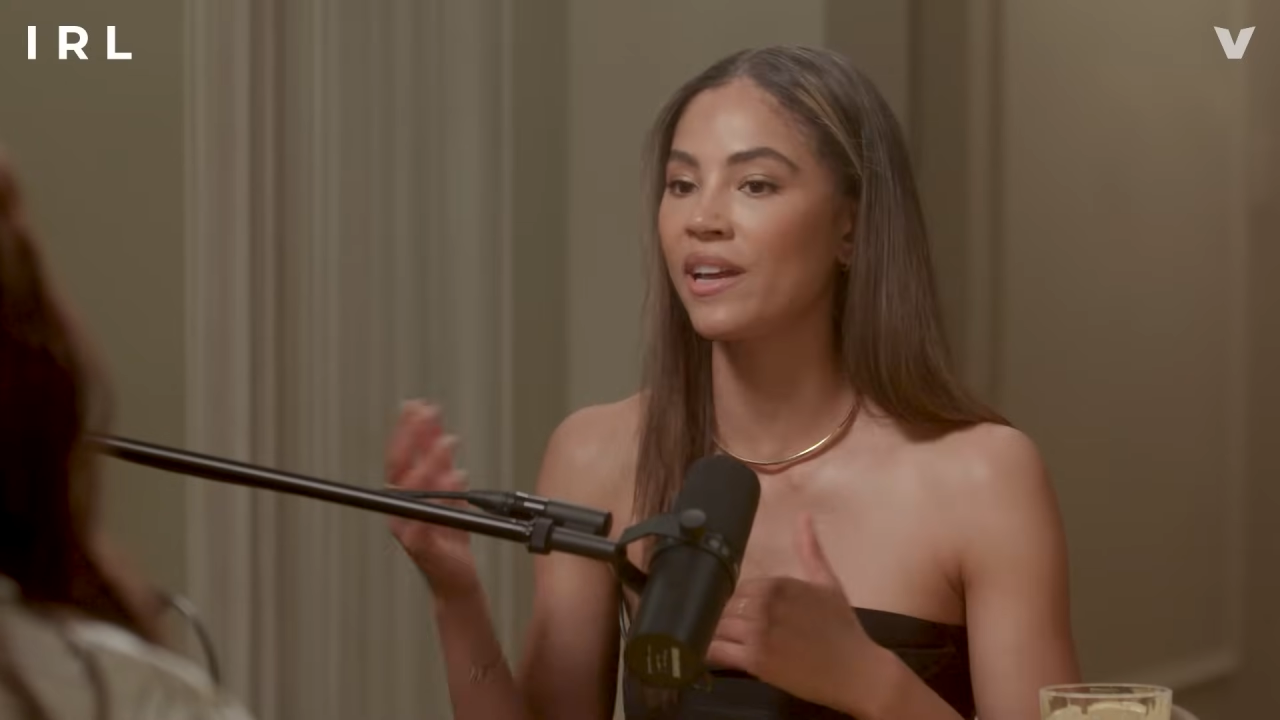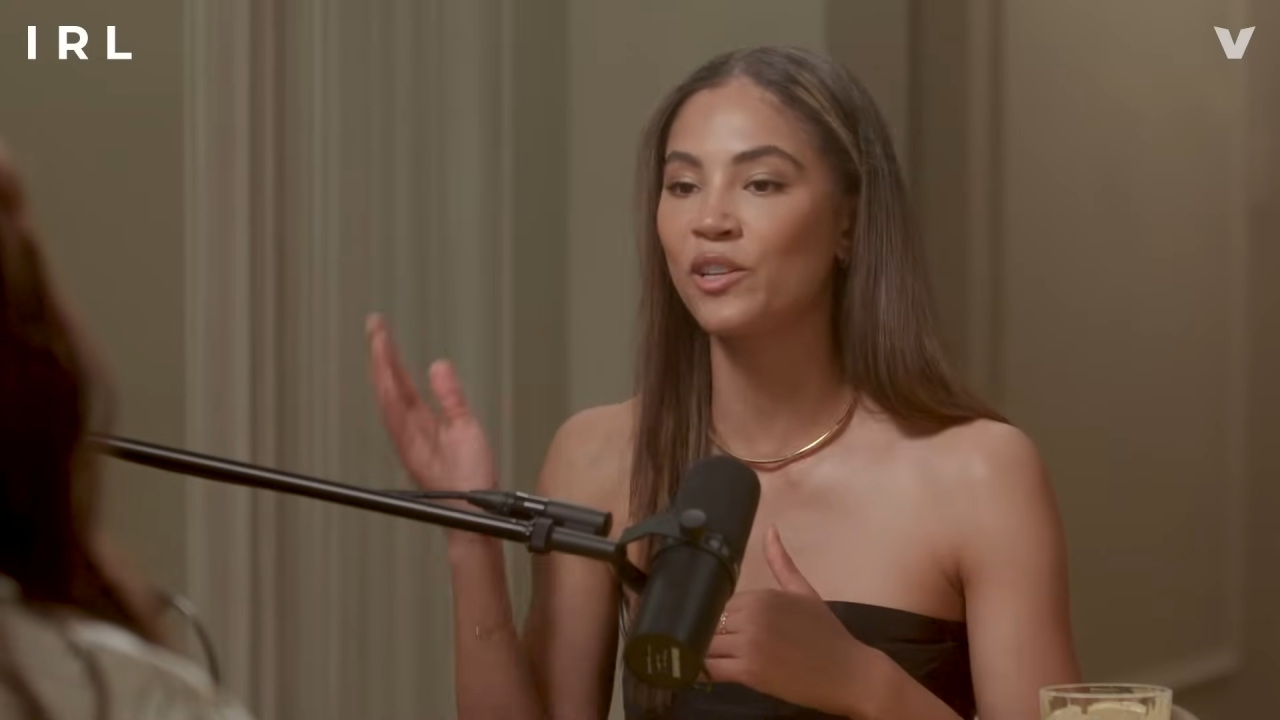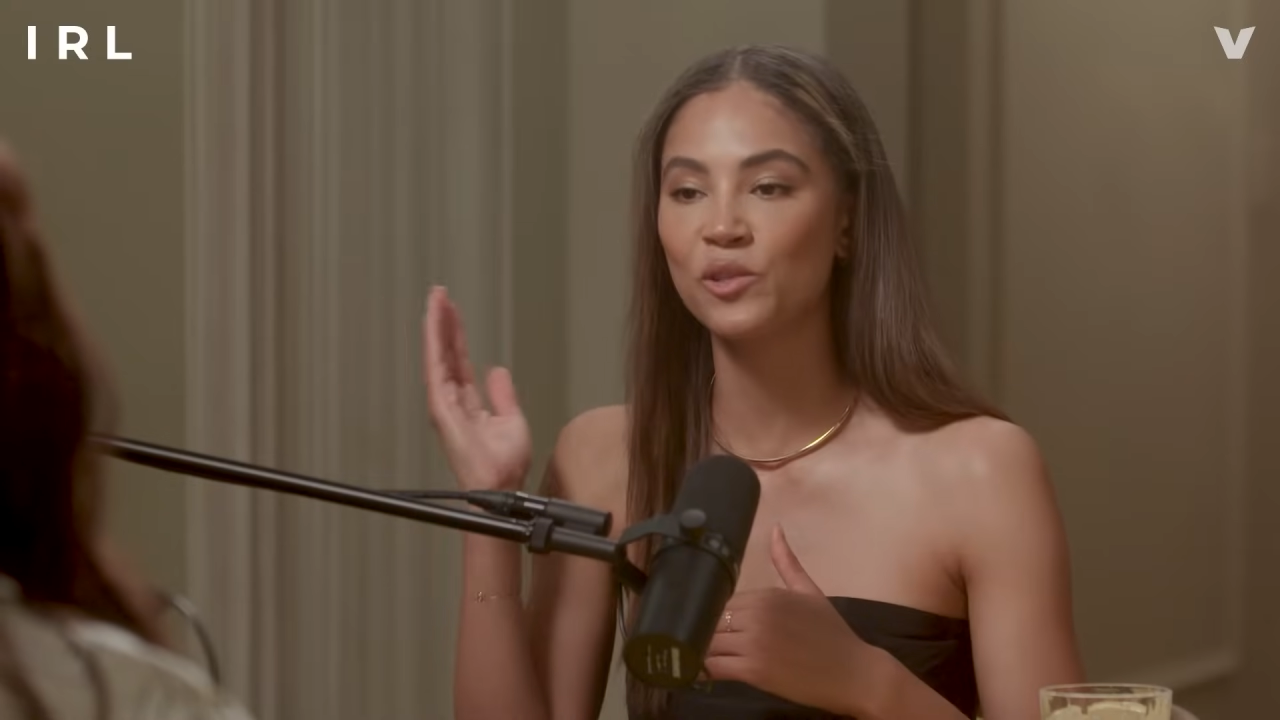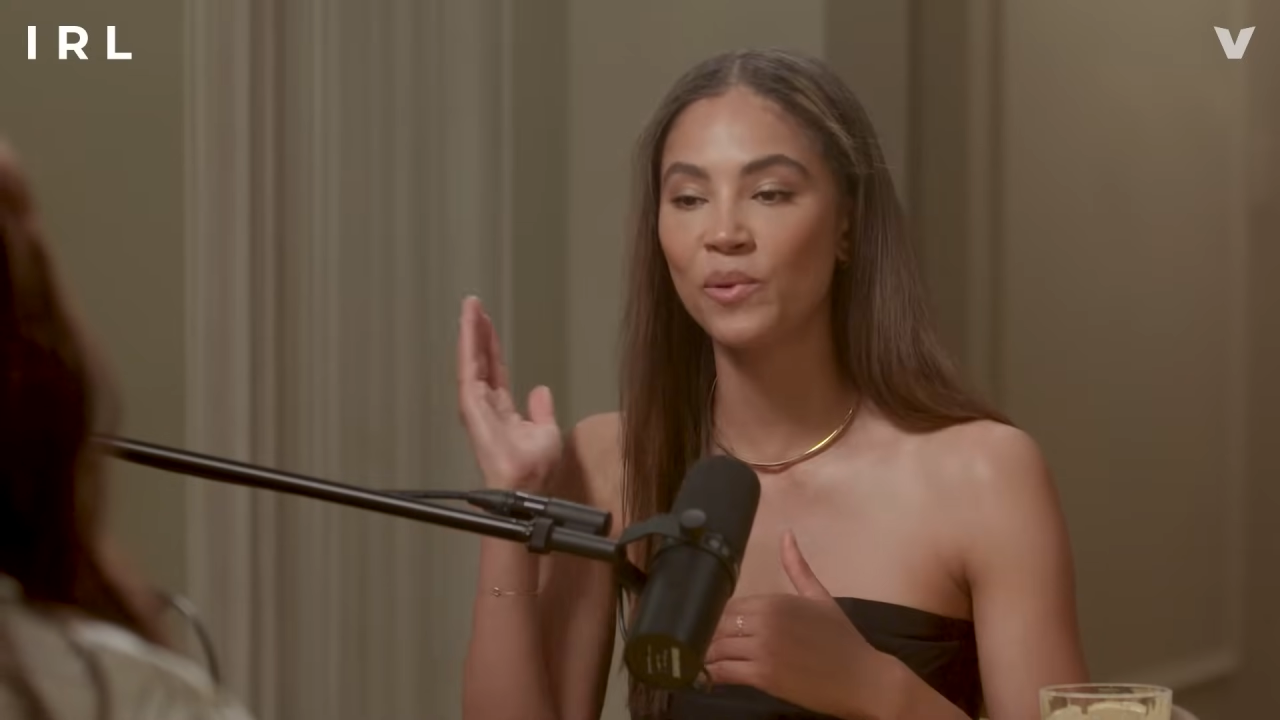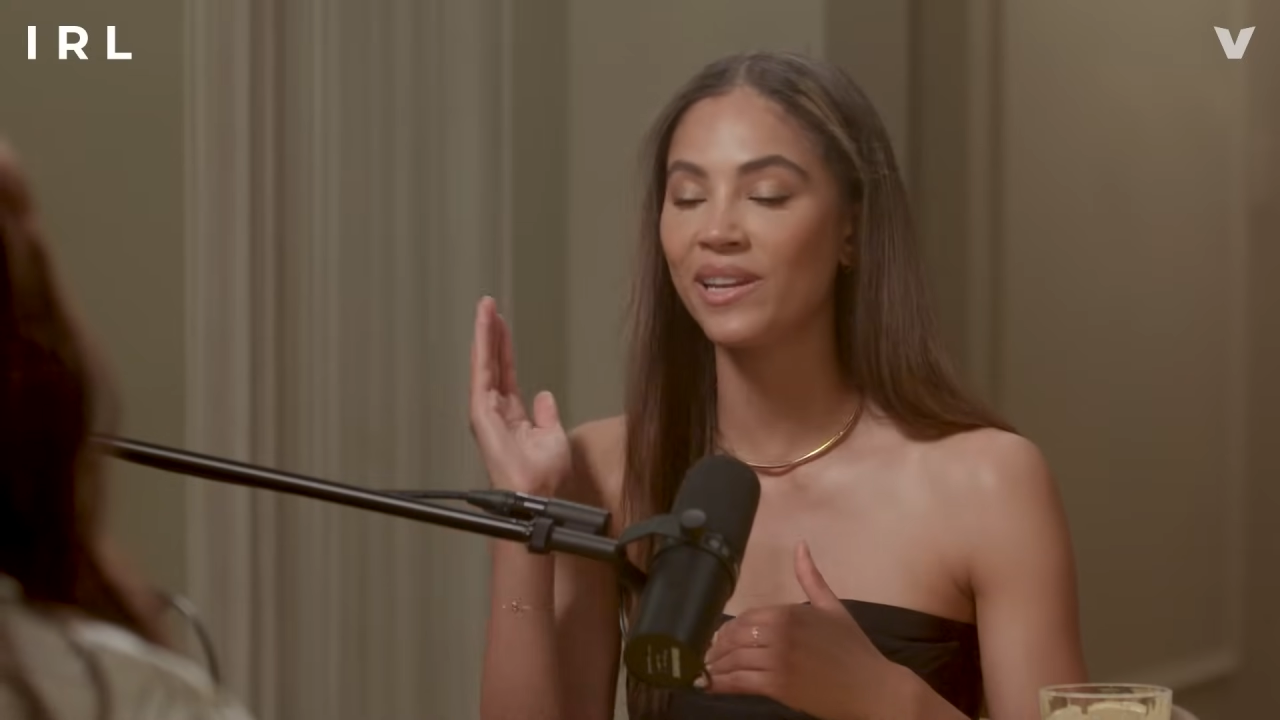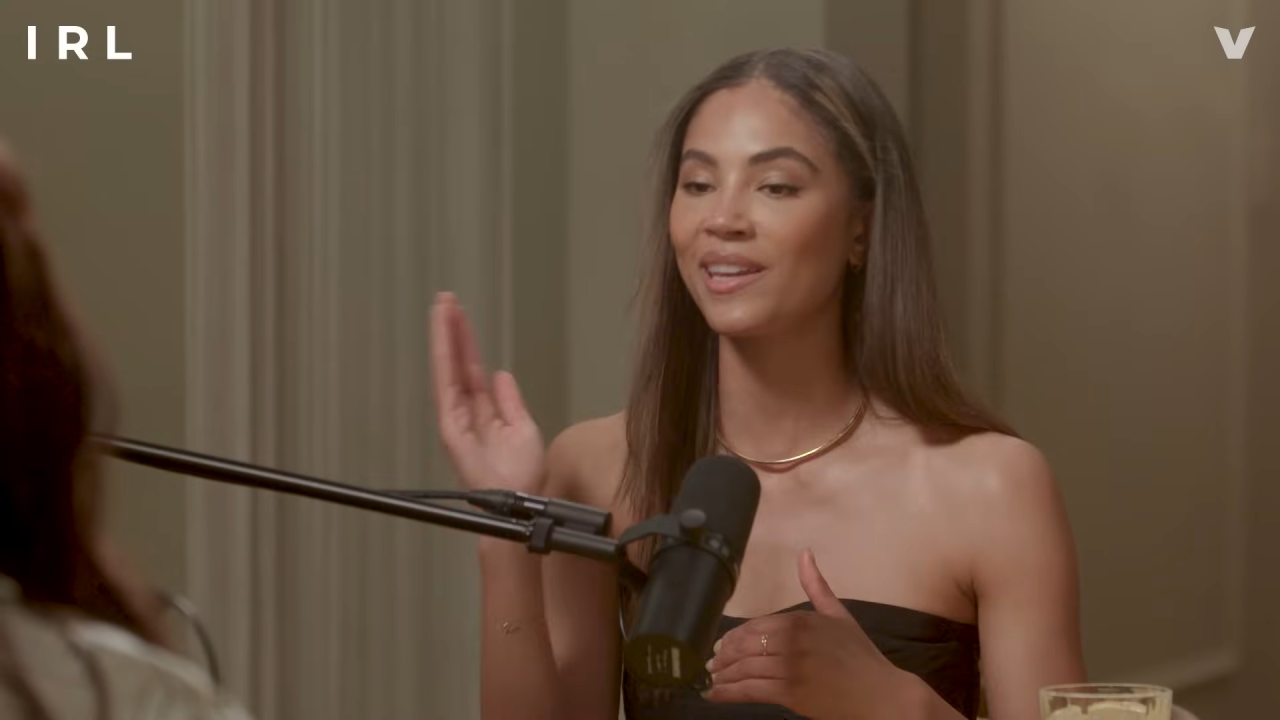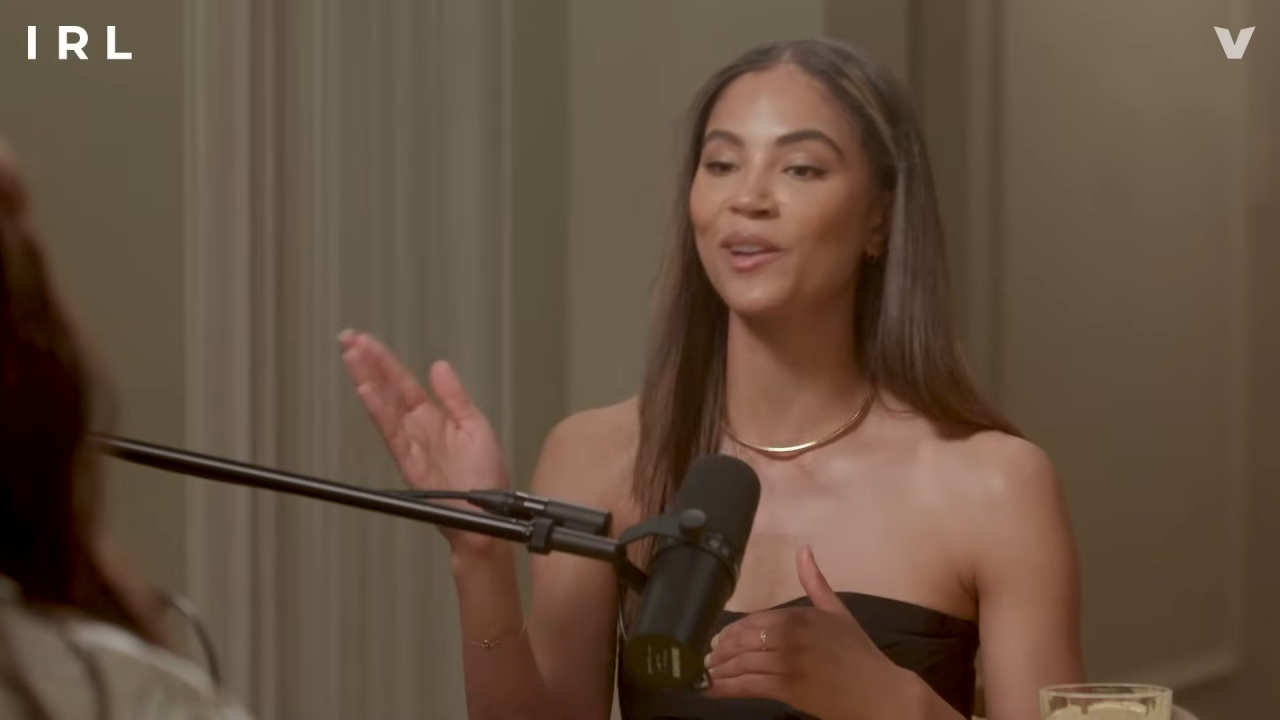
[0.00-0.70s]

I just want to